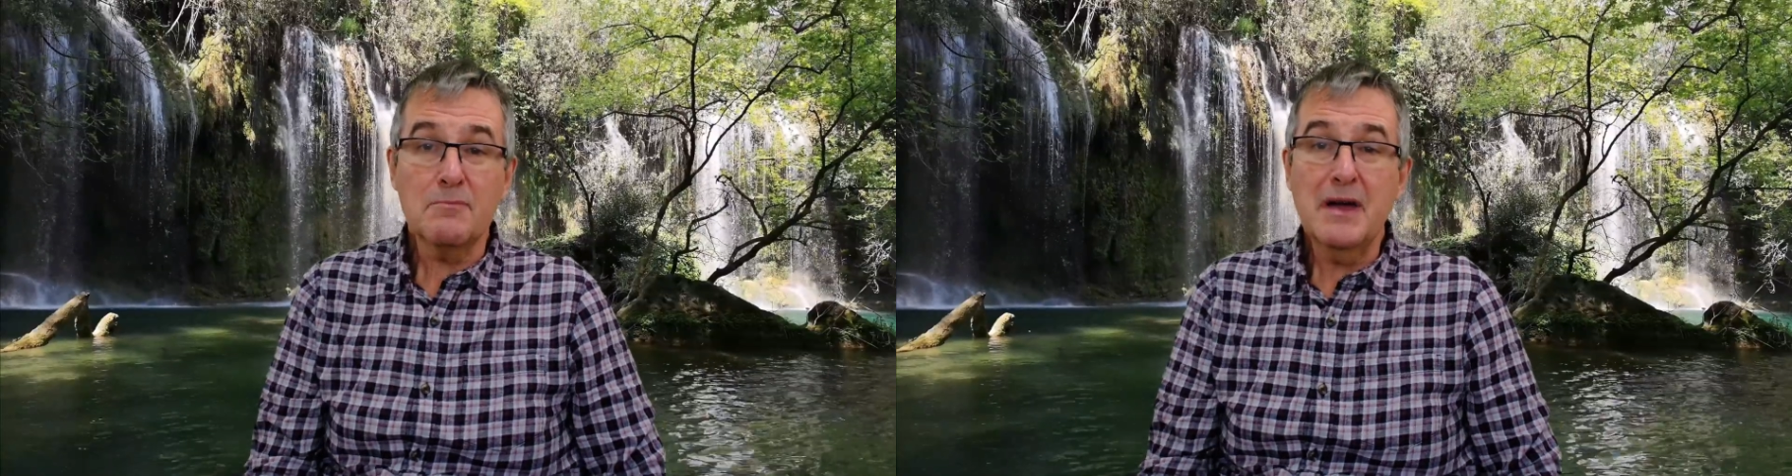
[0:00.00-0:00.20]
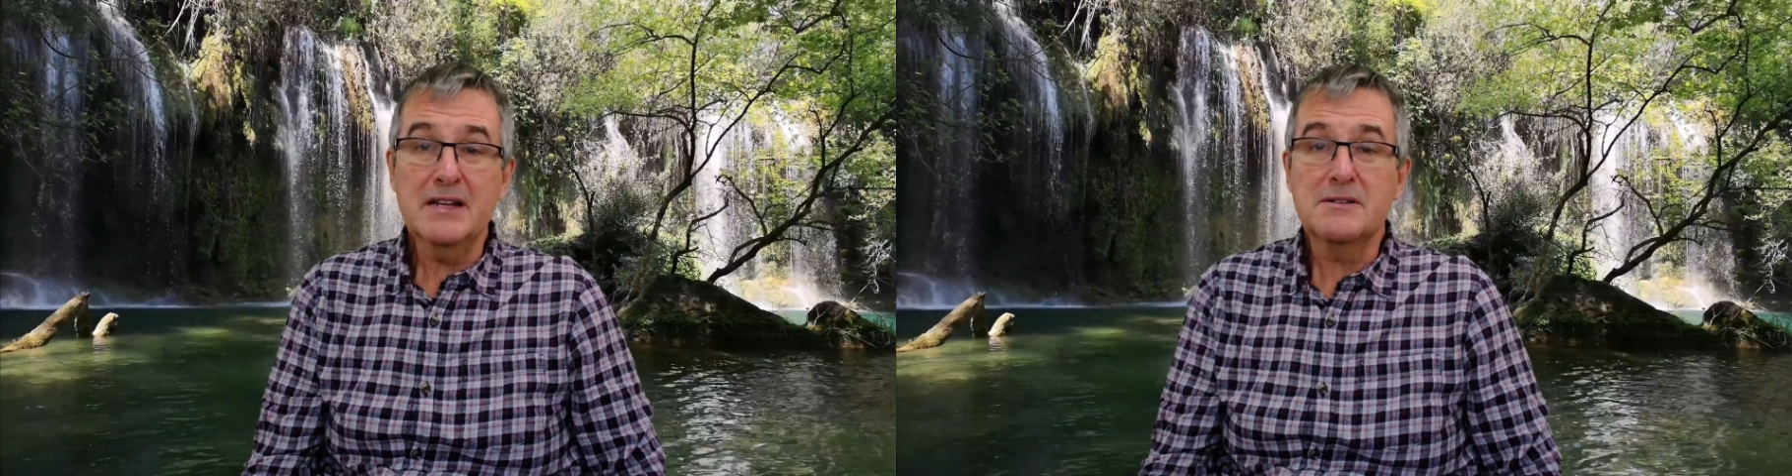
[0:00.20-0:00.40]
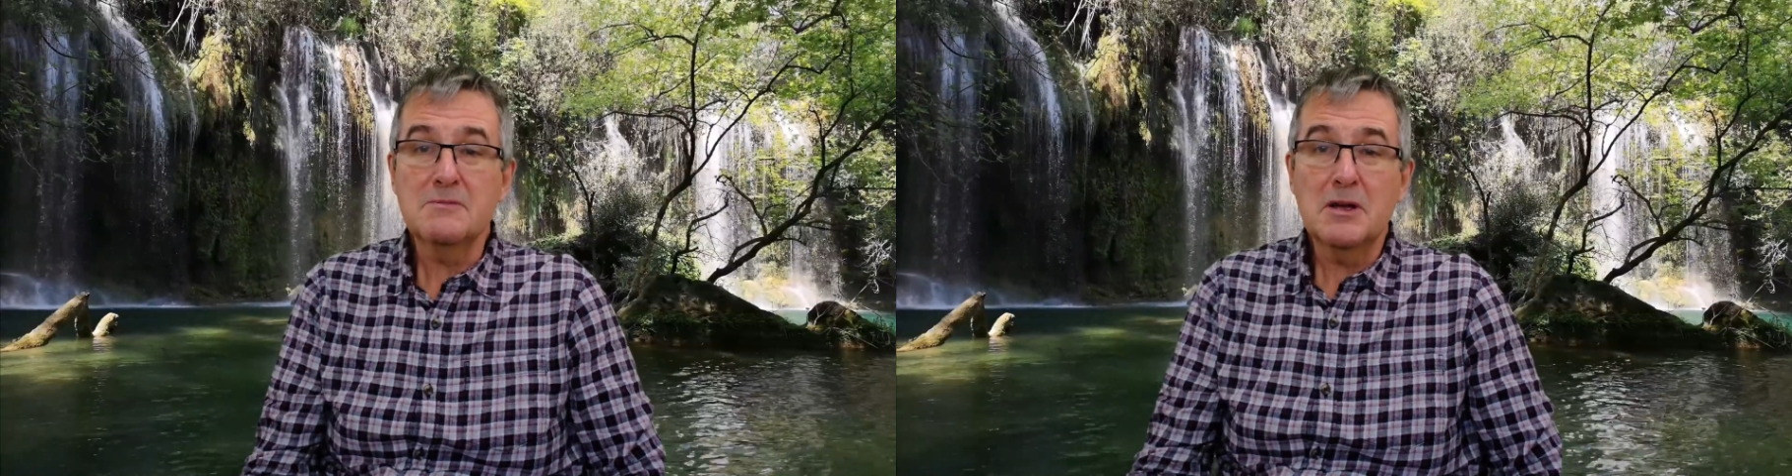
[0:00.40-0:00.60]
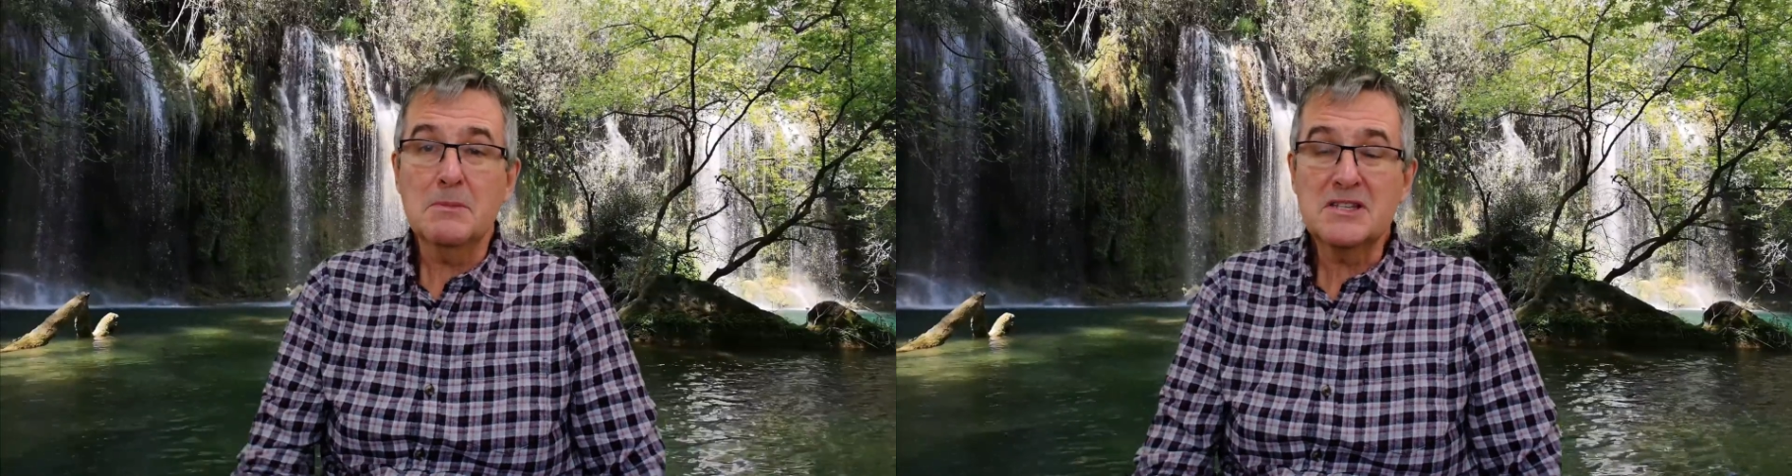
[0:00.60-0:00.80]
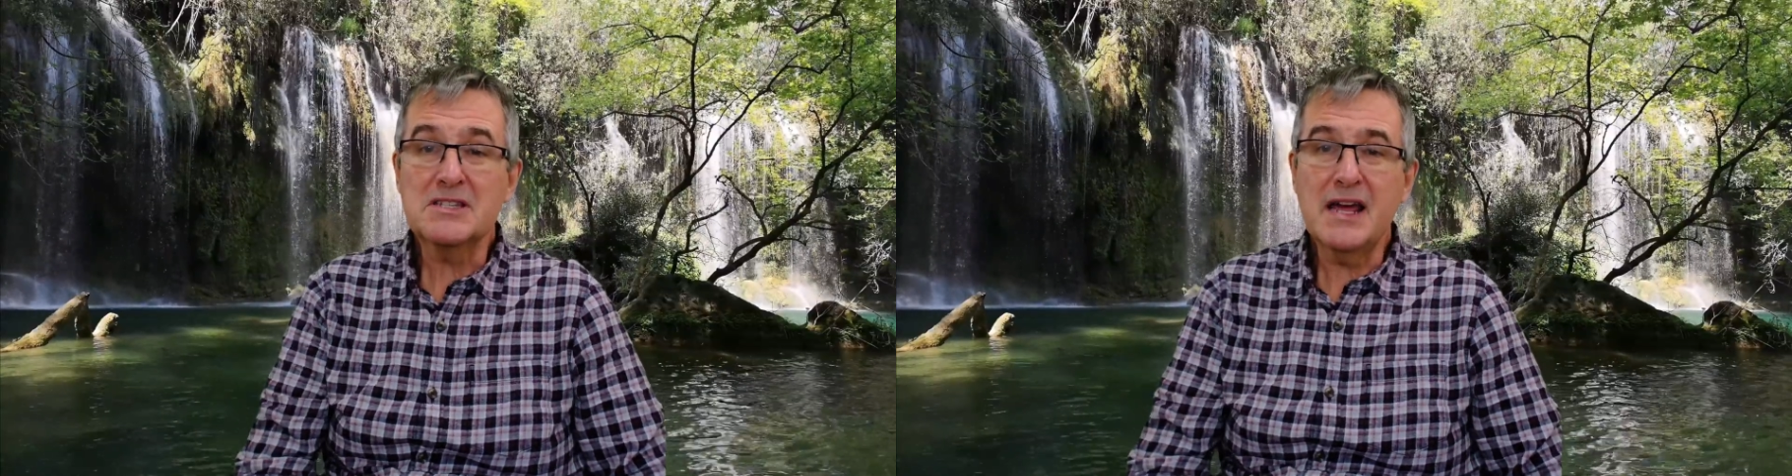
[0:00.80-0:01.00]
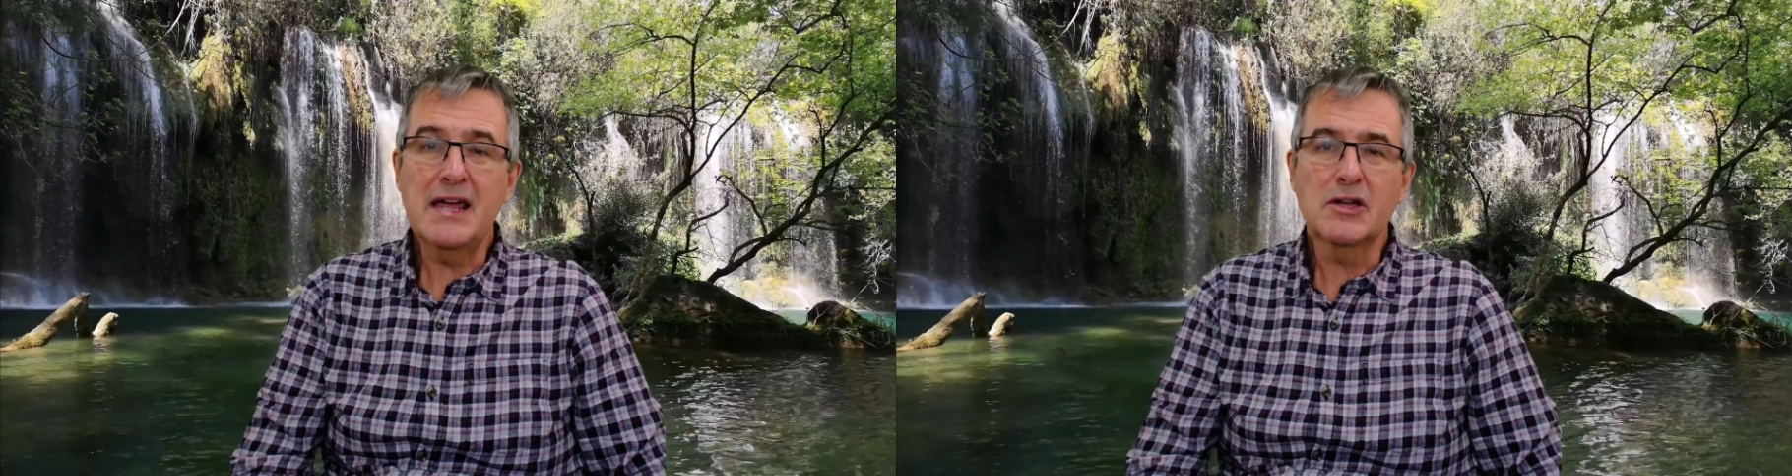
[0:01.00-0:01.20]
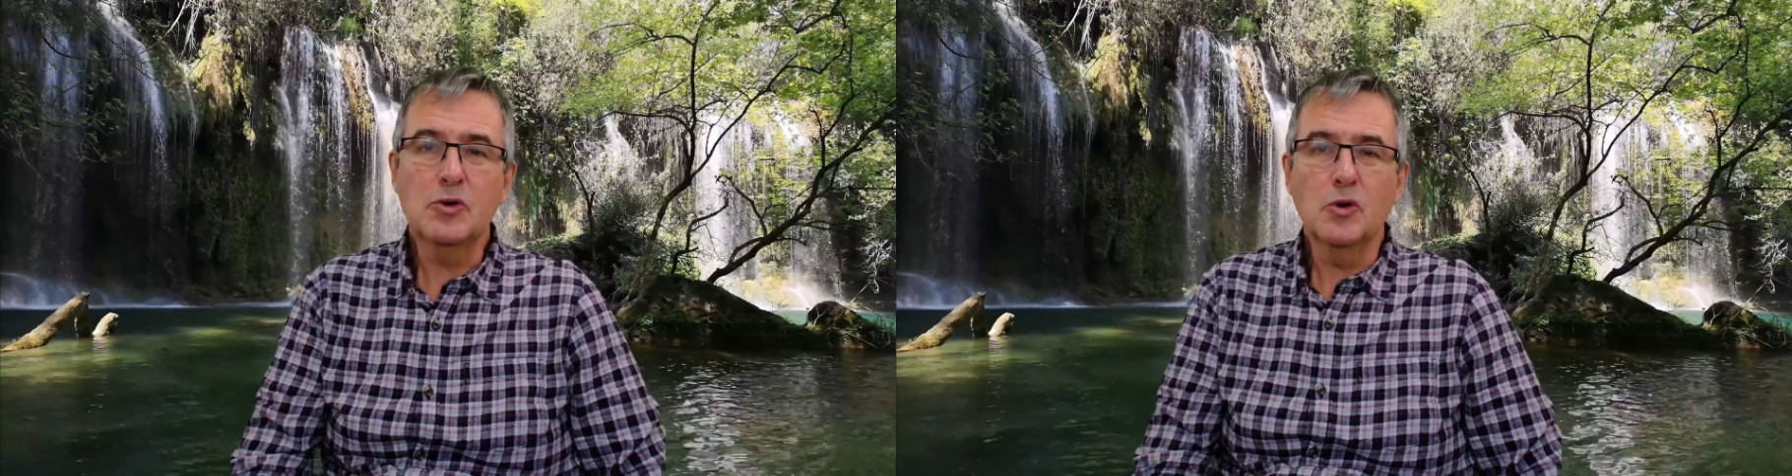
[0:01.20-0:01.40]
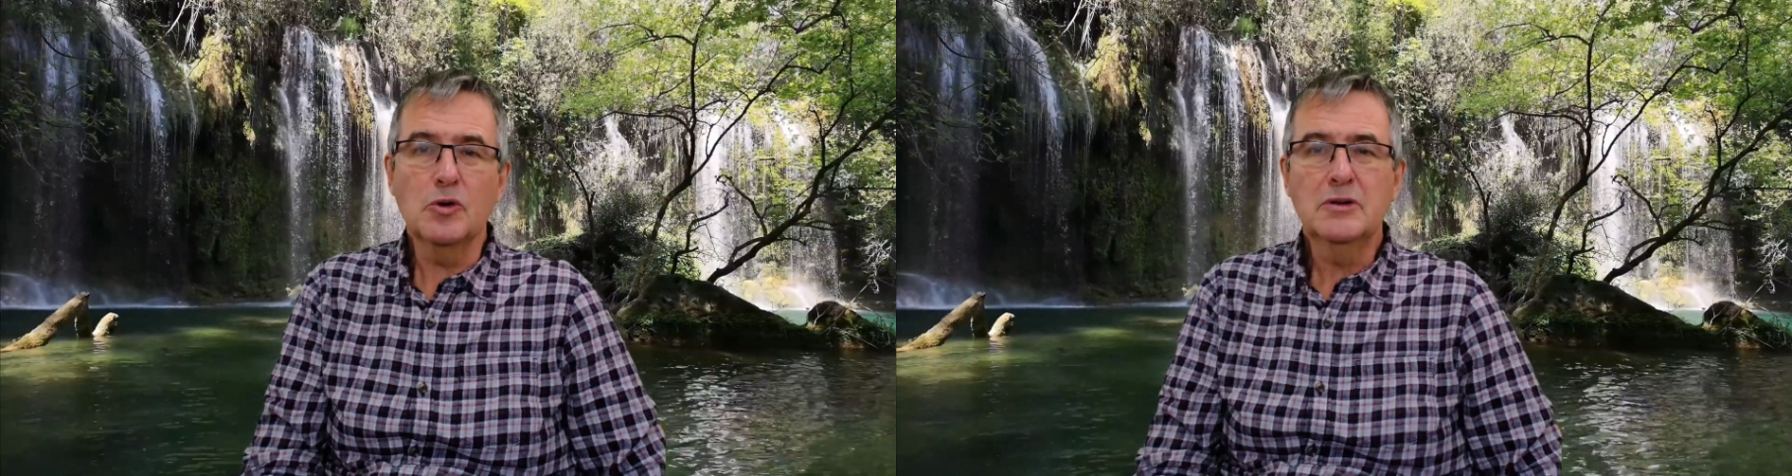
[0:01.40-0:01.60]
made a mistake
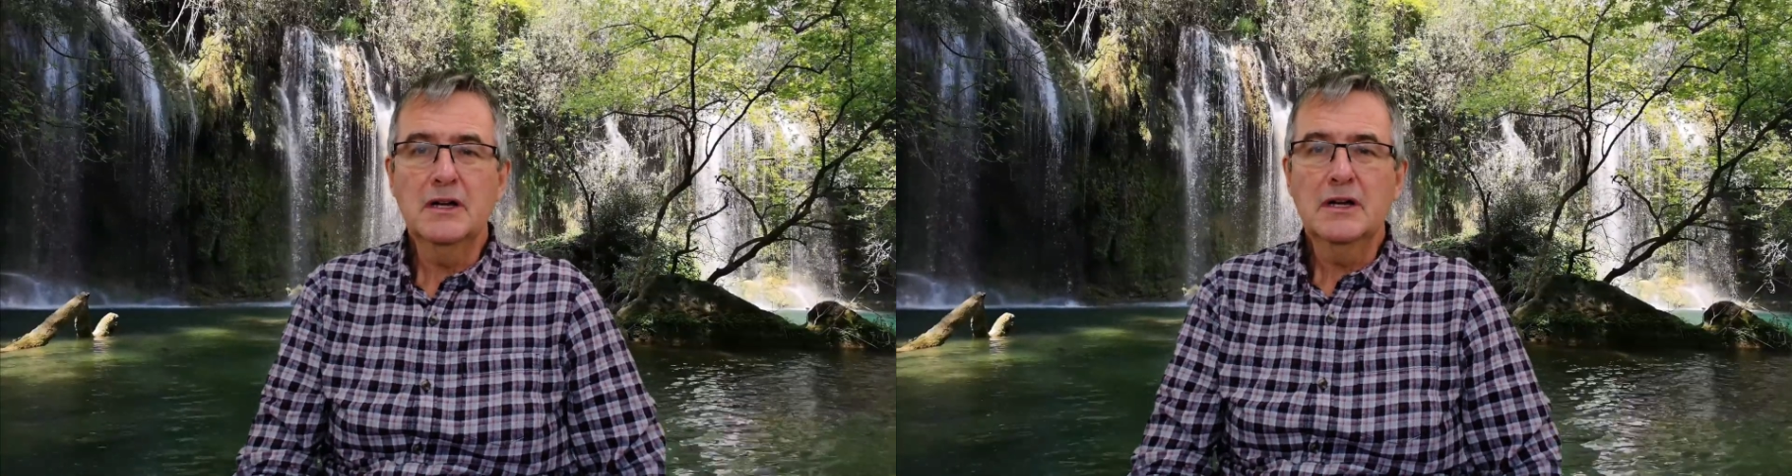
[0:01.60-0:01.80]
or